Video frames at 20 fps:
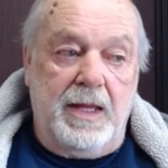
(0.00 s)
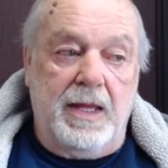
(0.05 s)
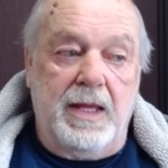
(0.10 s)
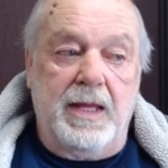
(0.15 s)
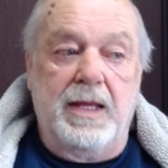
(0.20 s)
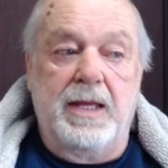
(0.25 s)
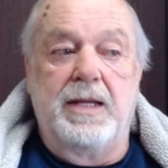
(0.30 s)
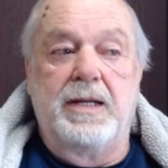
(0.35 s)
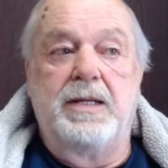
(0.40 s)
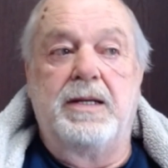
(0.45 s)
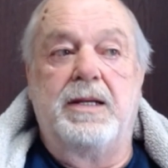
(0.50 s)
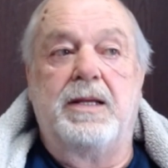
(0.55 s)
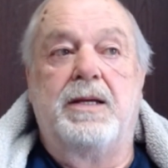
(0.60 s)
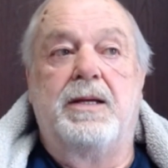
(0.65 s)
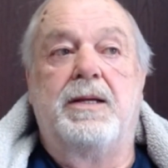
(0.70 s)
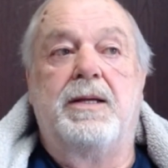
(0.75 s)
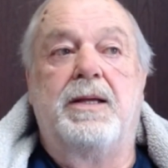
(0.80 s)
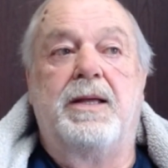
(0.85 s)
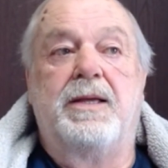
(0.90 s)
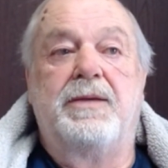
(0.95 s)
And
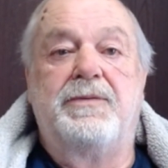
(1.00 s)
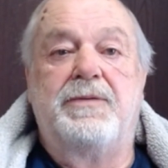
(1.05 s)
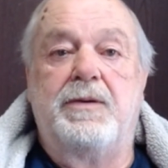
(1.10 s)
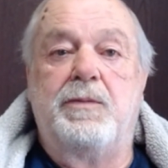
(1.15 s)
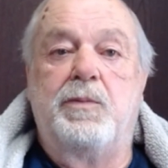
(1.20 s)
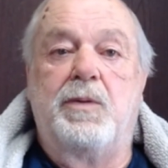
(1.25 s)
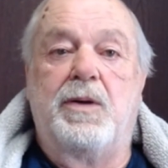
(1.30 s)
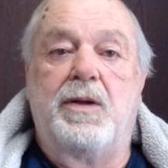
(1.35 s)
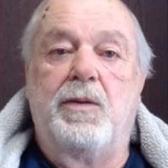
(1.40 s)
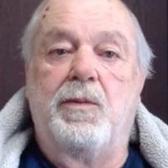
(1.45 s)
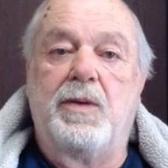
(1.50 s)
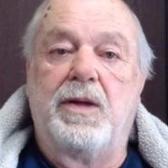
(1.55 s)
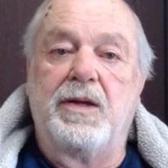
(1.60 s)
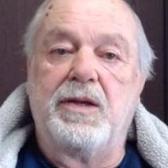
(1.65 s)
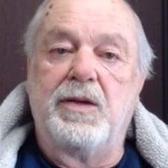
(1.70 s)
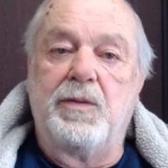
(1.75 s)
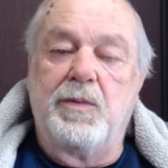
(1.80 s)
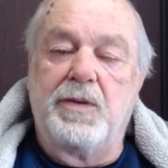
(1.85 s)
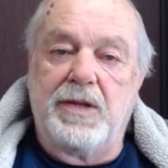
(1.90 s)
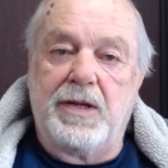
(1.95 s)
I said, "Well, while
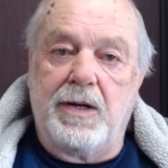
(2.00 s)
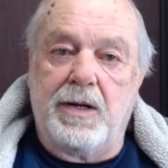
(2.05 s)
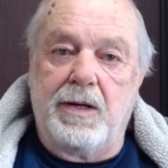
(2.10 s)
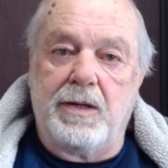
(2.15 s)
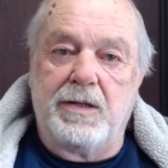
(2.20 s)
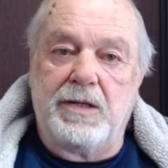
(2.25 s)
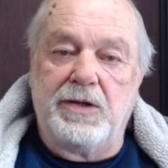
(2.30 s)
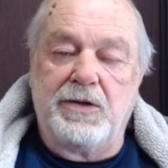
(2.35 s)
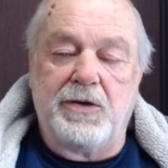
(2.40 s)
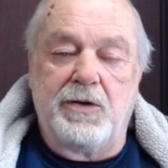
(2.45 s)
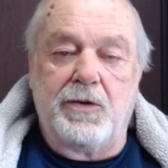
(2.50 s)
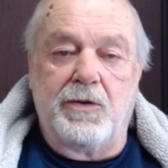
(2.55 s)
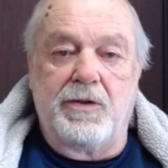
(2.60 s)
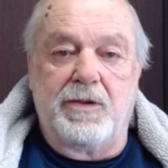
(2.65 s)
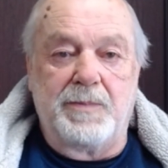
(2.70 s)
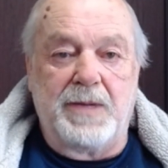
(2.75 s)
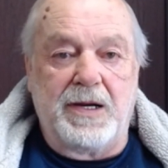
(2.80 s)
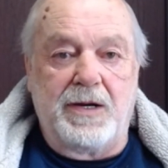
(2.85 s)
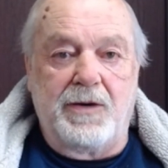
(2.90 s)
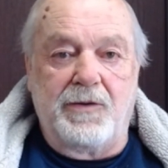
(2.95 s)
you were there, did you go to the
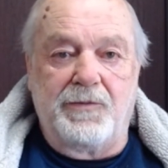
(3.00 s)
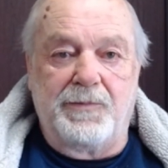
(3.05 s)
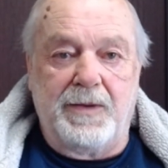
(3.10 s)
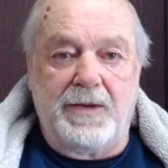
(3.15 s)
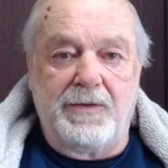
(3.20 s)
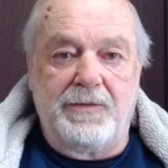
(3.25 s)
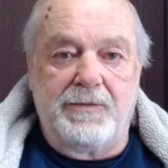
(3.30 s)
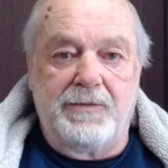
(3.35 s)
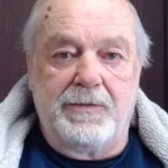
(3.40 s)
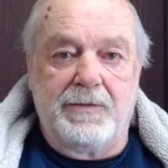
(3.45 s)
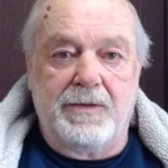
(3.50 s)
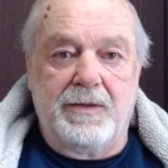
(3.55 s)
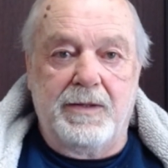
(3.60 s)
makerspace?"